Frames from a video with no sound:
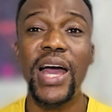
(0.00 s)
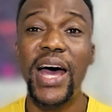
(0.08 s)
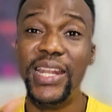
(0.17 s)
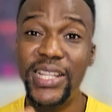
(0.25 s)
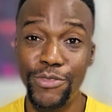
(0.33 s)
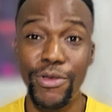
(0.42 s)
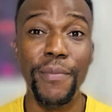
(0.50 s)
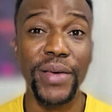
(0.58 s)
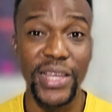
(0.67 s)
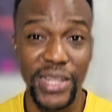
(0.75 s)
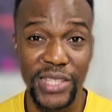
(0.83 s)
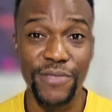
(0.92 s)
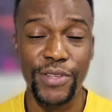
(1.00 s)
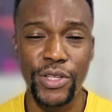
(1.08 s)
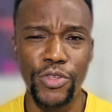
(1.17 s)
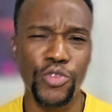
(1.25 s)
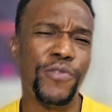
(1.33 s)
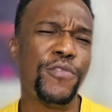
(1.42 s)
And this is why I'm making this
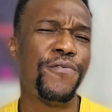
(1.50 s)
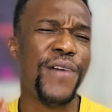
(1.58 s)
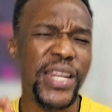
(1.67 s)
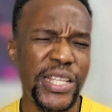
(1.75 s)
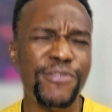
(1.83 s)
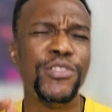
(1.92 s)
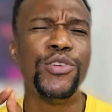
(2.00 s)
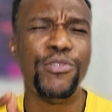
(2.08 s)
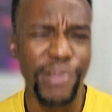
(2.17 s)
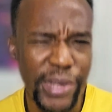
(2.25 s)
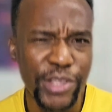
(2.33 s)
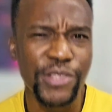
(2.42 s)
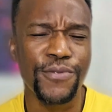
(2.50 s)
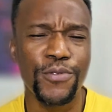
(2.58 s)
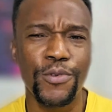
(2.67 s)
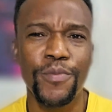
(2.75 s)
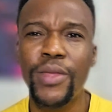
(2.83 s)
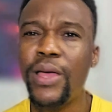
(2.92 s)
video. So if you find this video really
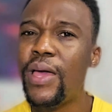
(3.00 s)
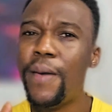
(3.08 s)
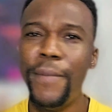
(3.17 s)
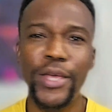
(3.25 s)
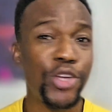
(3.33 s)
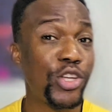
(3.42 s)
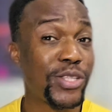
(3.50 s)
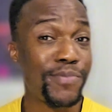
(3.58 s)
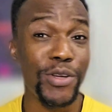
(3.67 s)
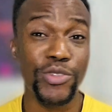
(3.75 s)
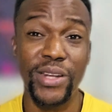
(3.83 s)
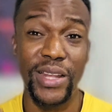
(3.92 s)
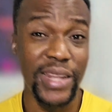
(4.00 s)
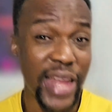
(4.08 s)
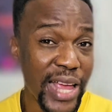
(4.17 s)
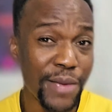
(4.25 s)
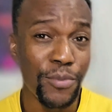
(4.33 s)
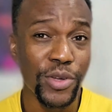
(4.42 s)
useful, make sure you smash on the
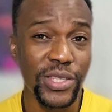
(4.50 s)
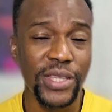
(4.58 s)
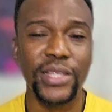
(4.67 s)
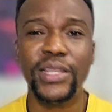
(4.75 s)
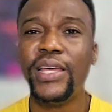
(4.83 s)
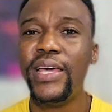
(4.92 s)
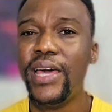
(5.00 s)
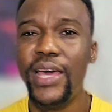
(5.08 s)
like button.